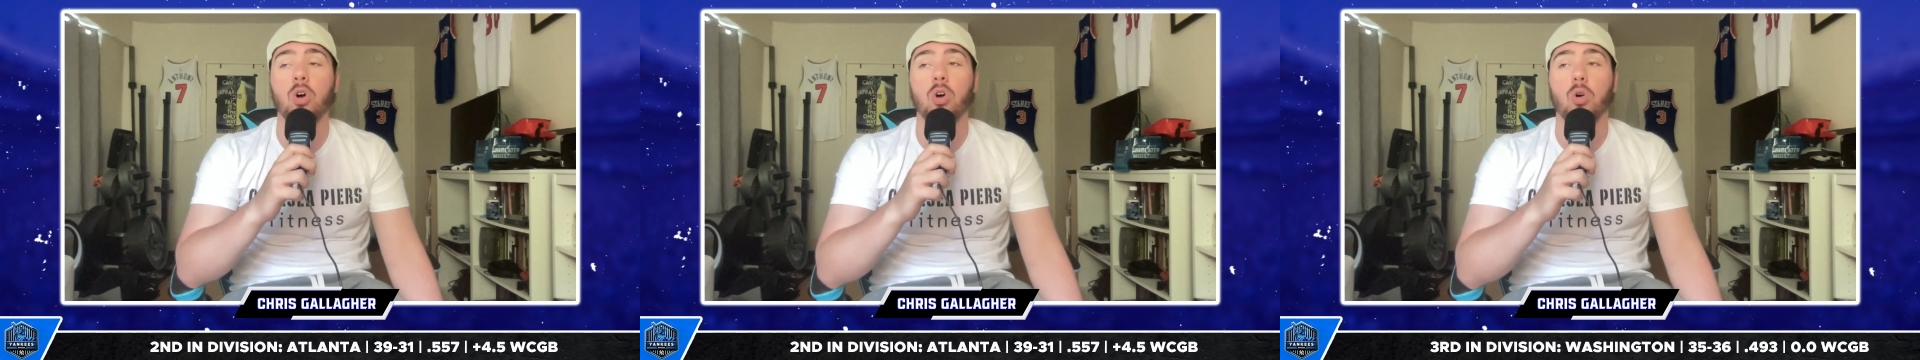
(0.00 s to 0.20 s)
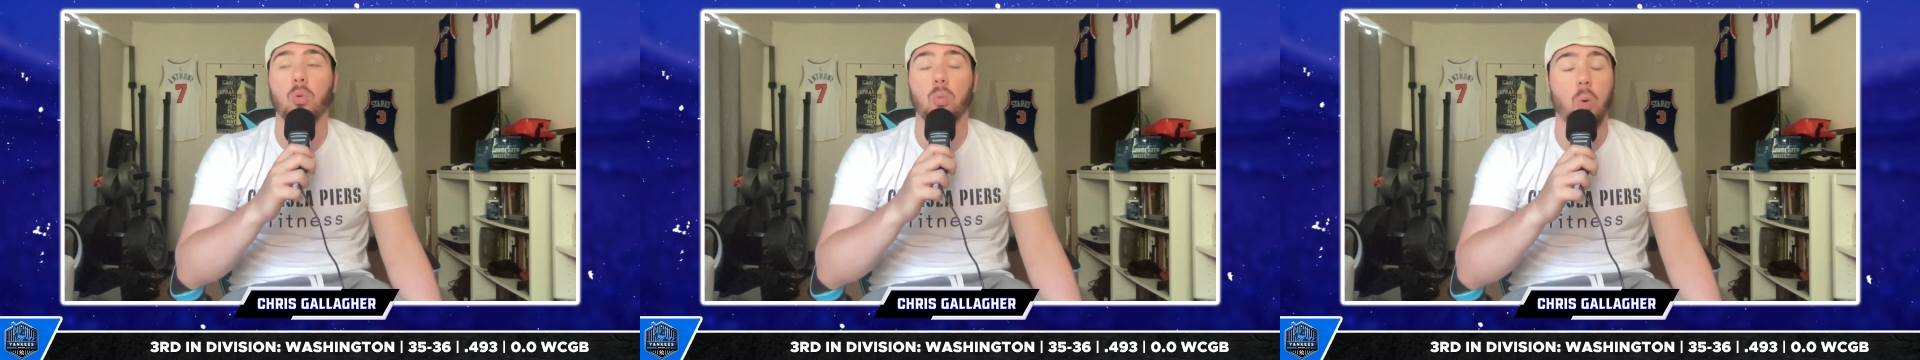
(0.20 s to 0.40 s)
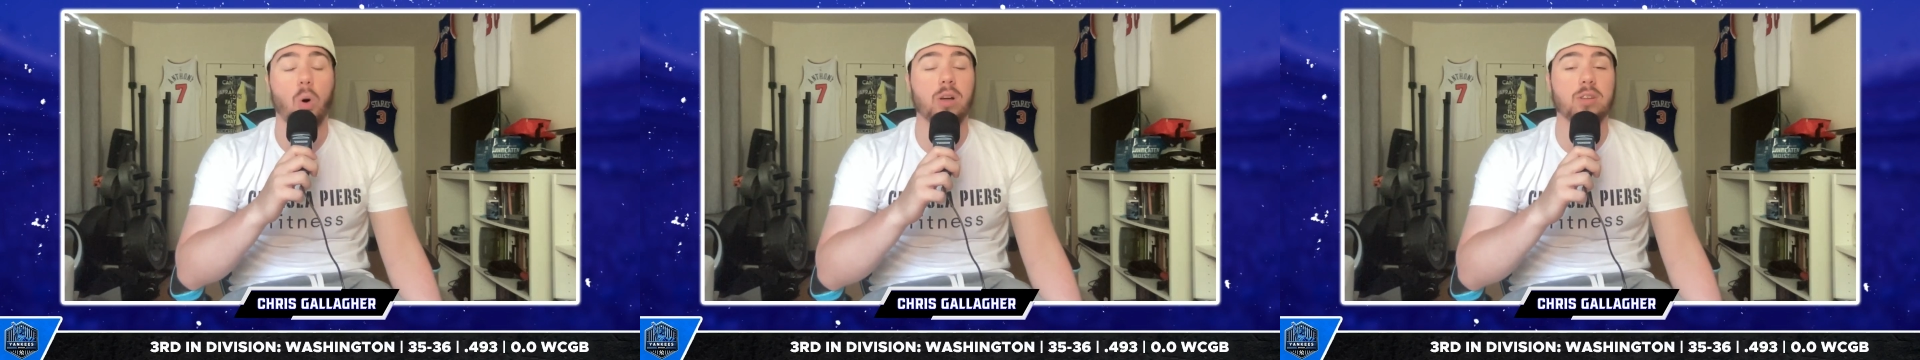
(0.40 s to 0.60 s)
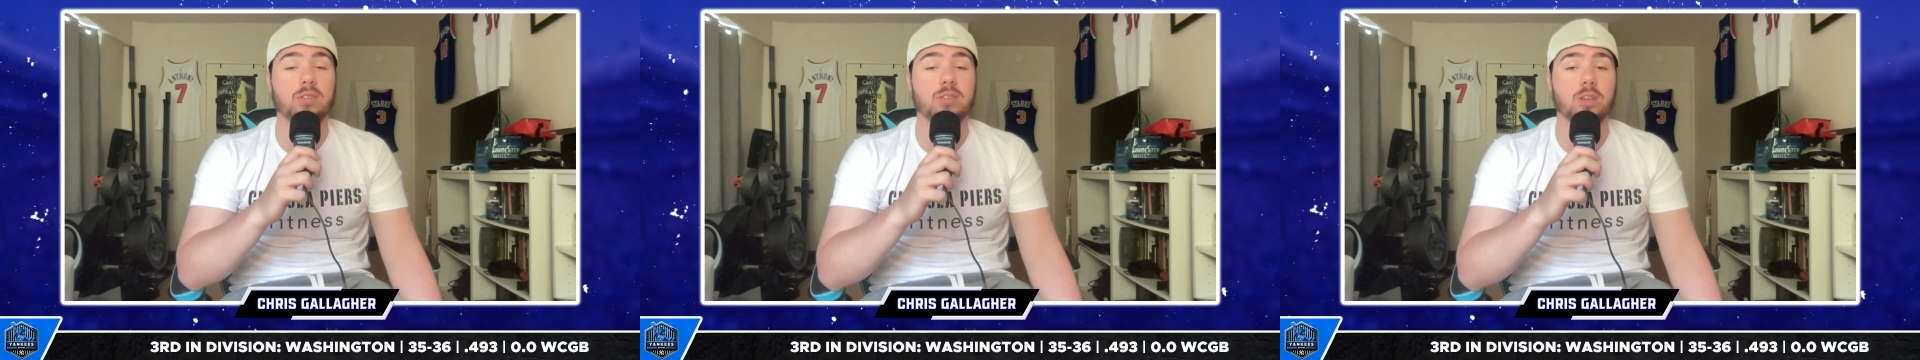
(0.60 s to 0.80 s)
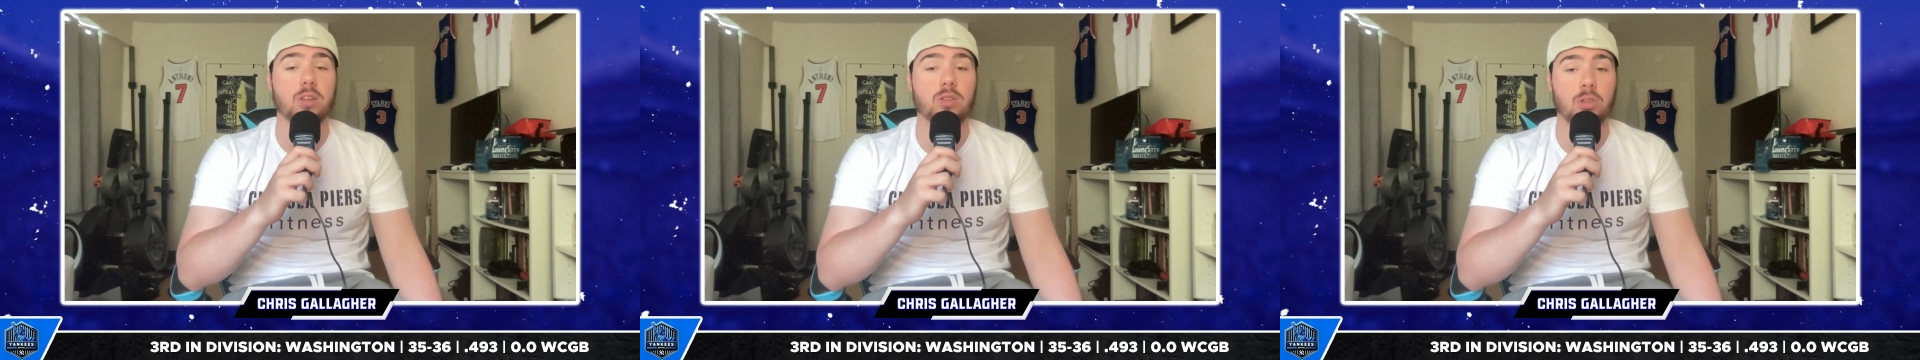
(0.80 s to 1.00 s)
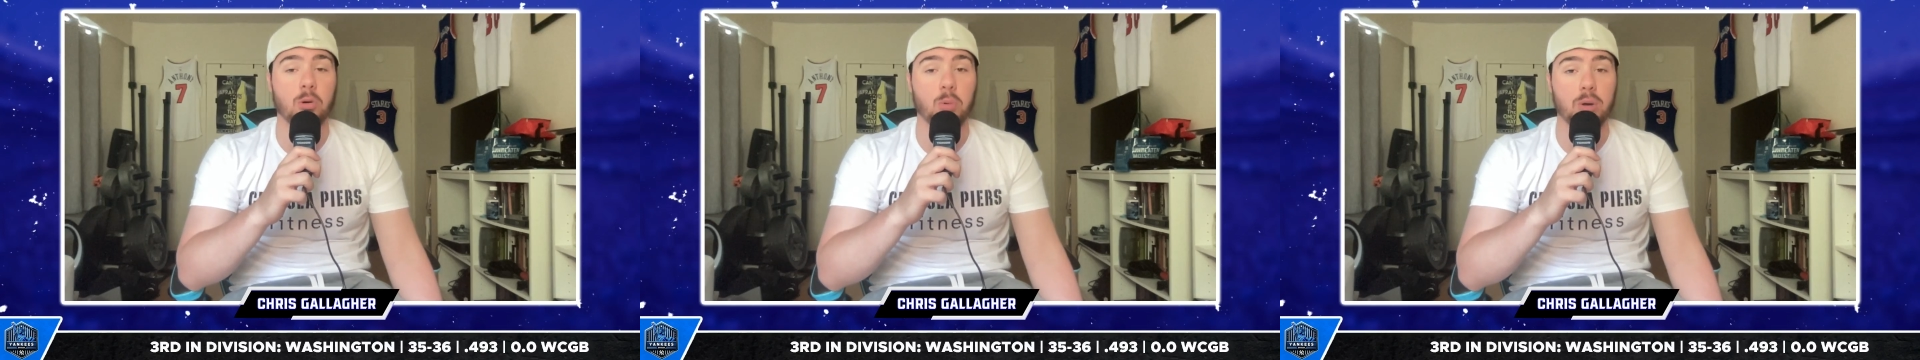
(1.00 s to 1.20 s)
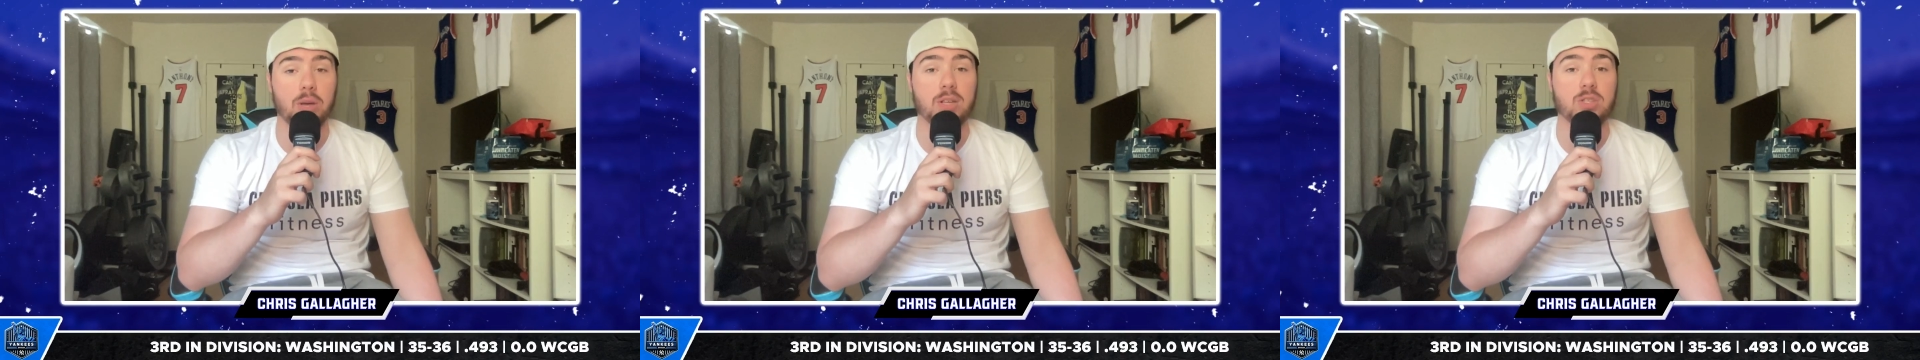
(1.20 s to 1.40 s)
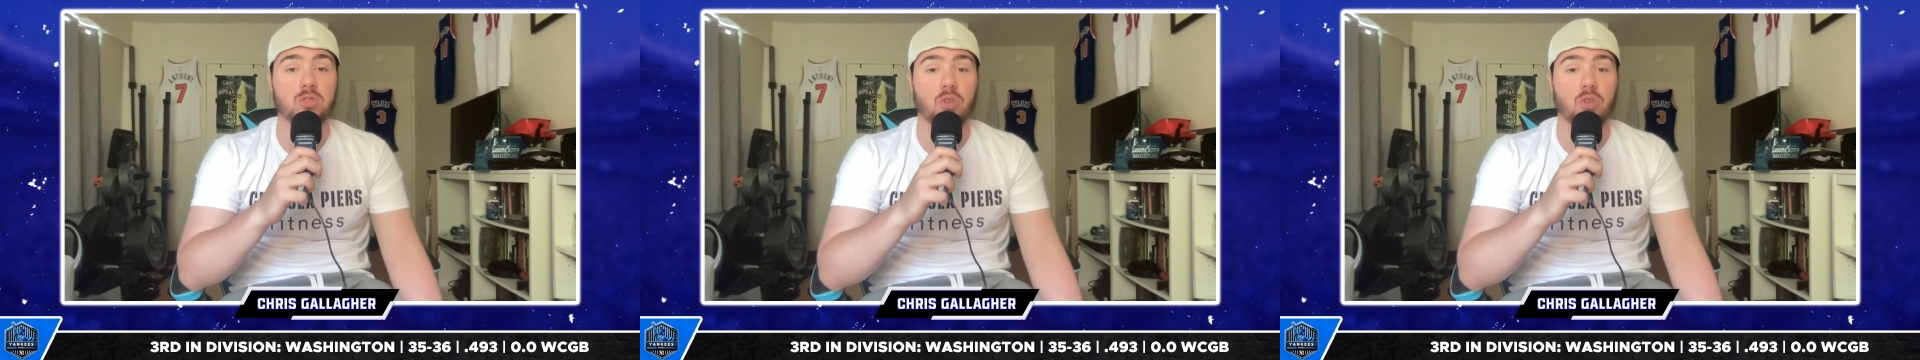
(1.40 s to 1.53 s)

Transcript: was Luis